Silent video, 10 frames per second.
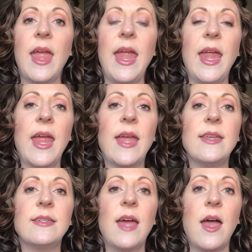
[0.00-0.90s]

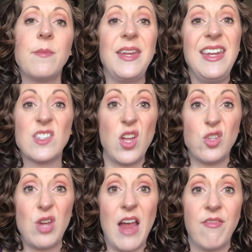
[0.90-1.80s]
and he's on
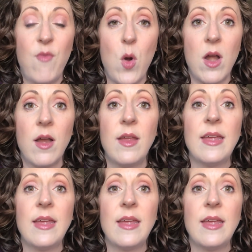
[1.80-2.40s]
track 4.